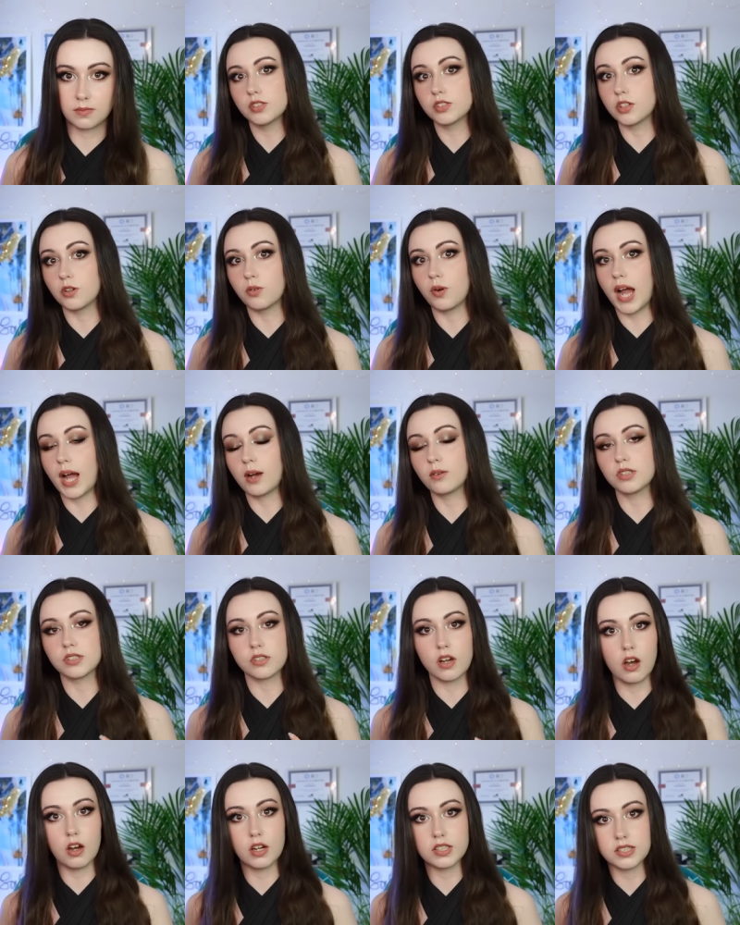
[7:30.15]
So how does
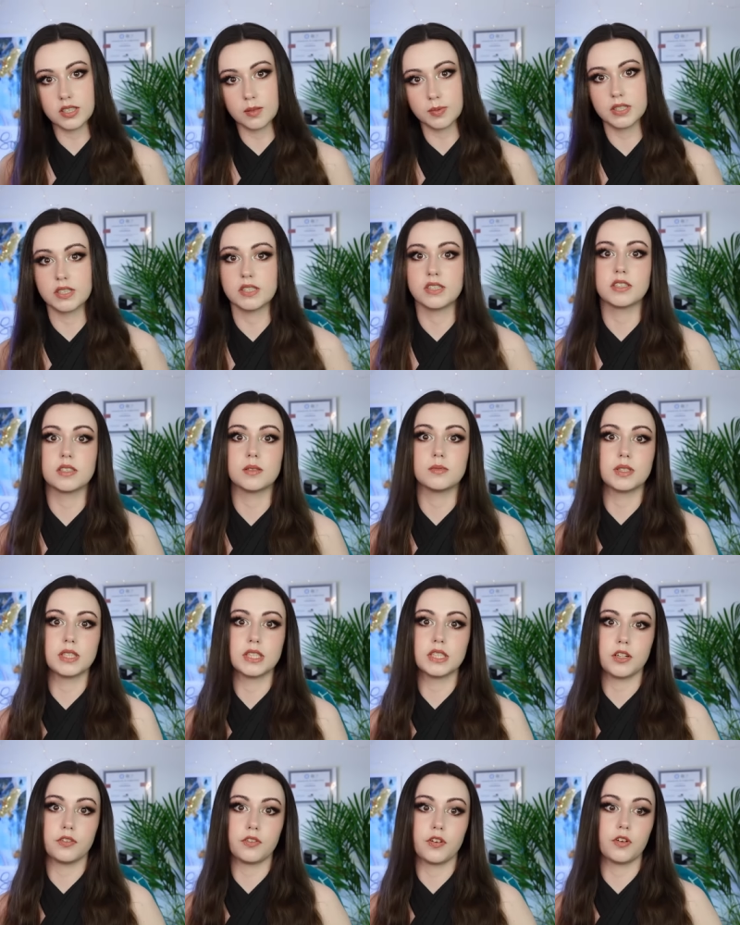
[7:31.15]
our subsystem
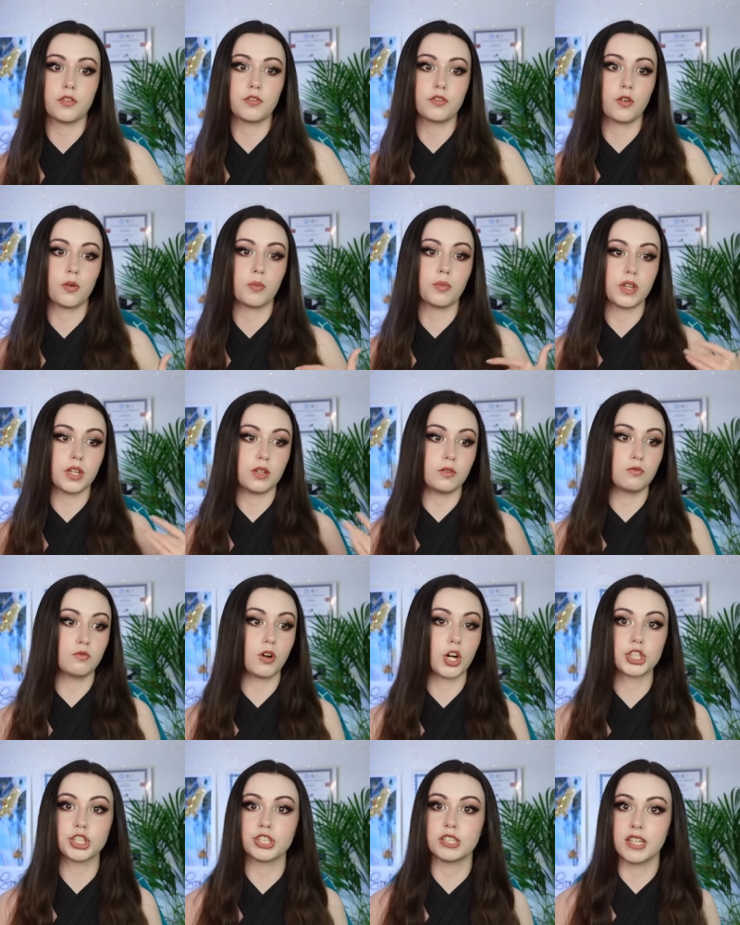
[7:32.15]
differ from the
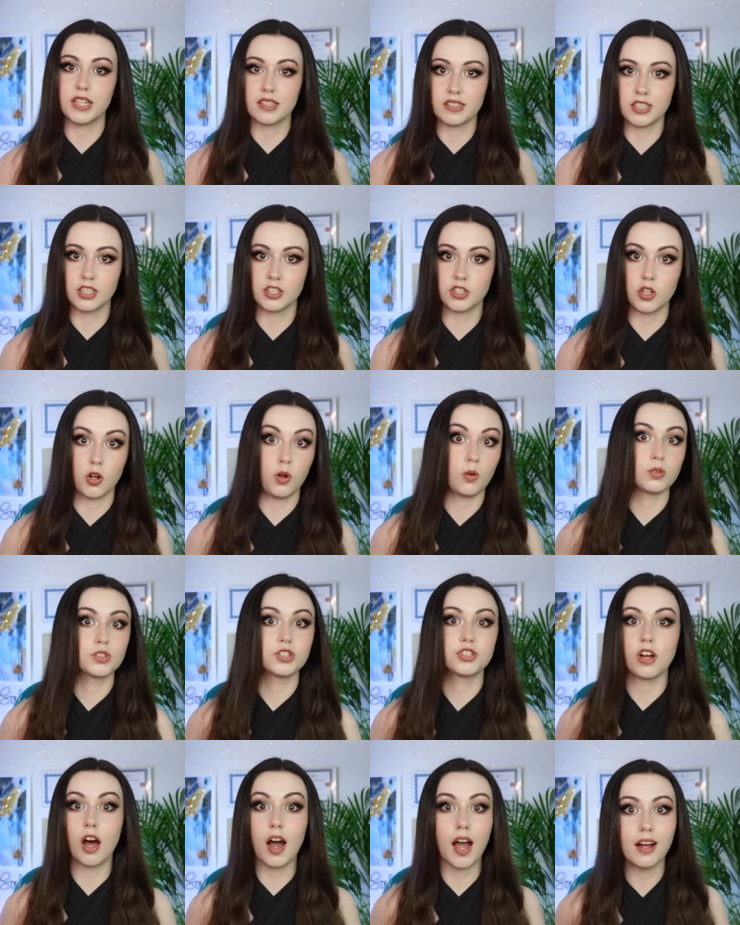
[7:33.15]
Russian nesting doll
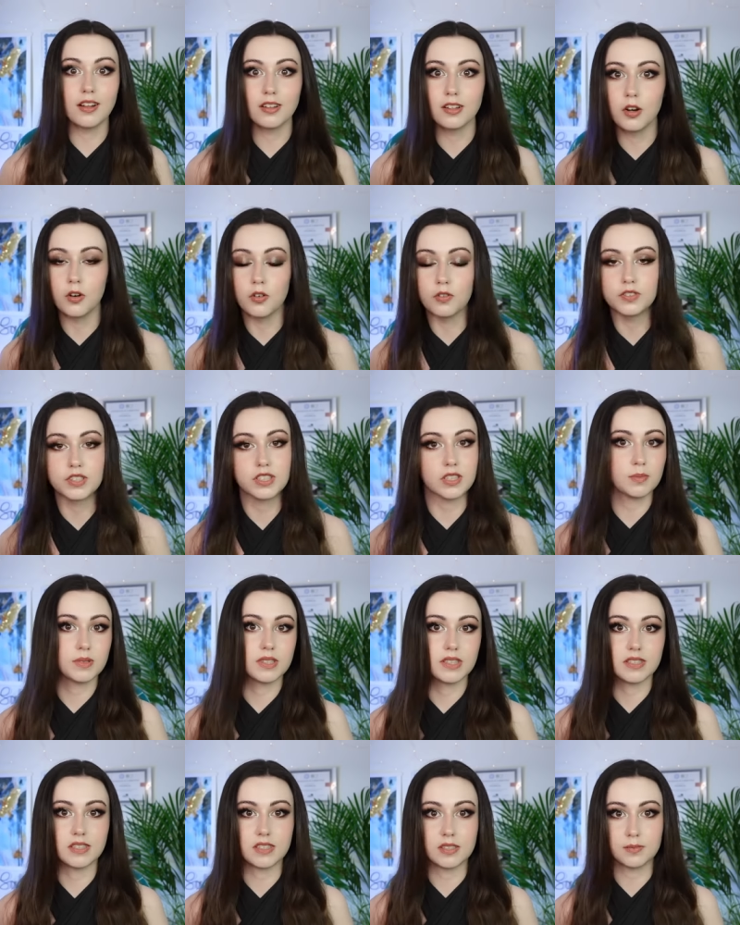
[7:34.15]
style of
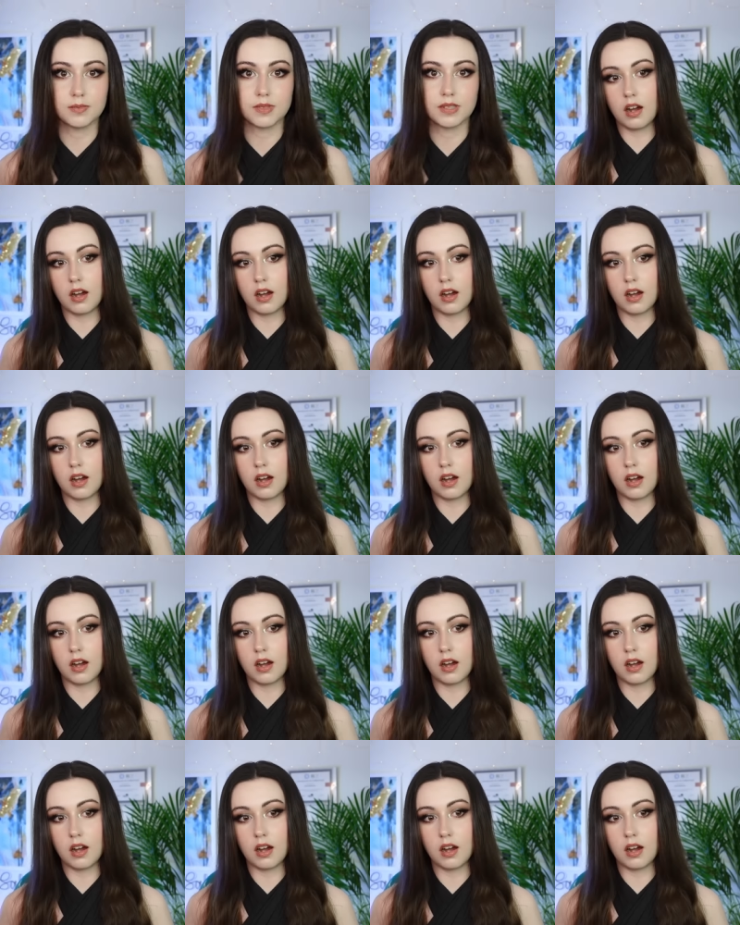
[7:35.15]
subsystems?